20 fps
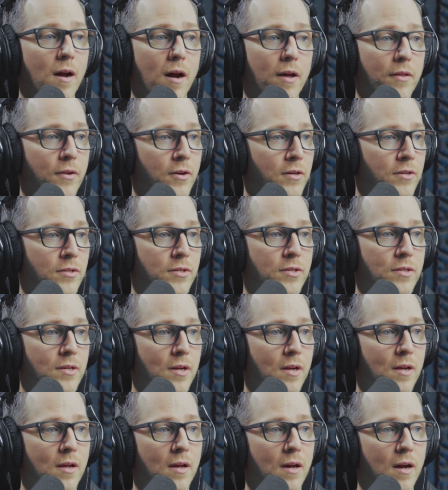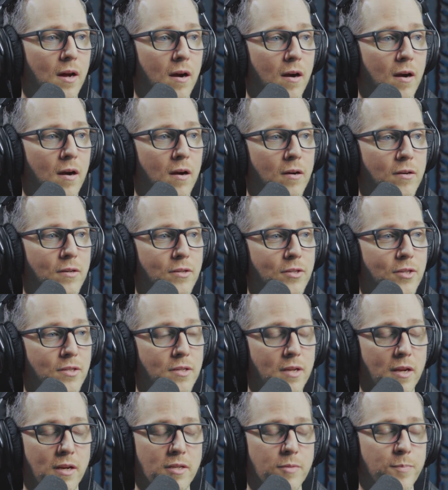Others are
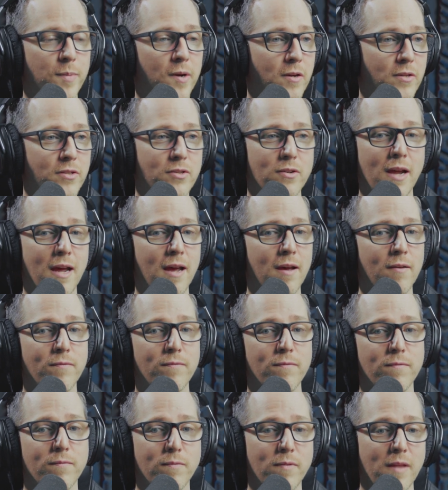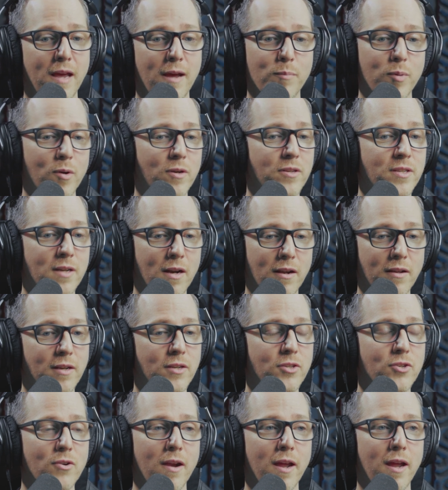just inexperienced or have that
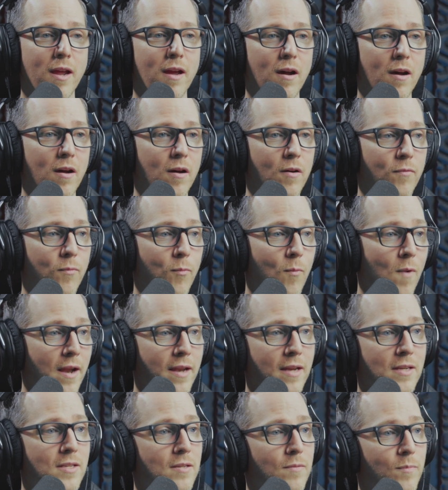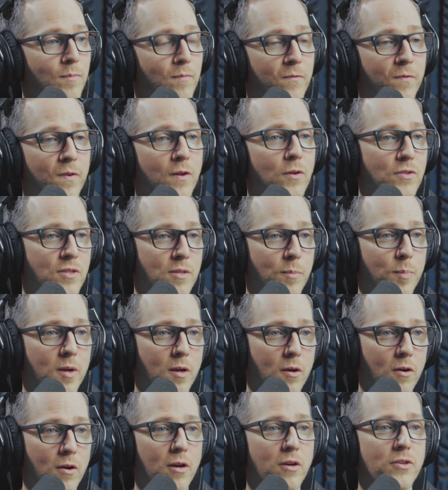personality trait of wanting to feel
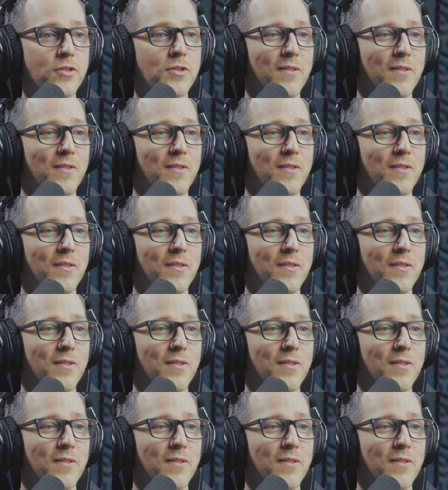superior,